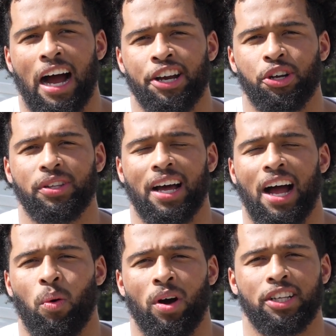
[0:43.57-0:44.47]
I knew that
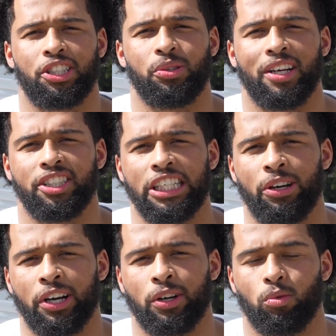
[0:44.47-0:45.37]
I wanted to do
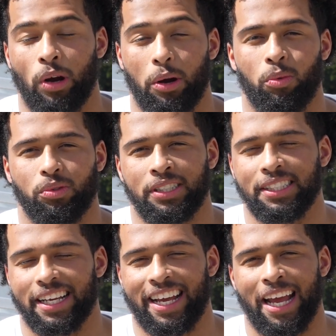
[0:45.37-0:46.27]
engineering right
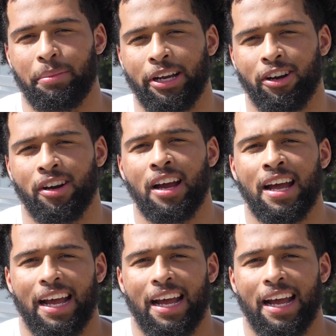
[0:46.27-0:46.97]
since I came here,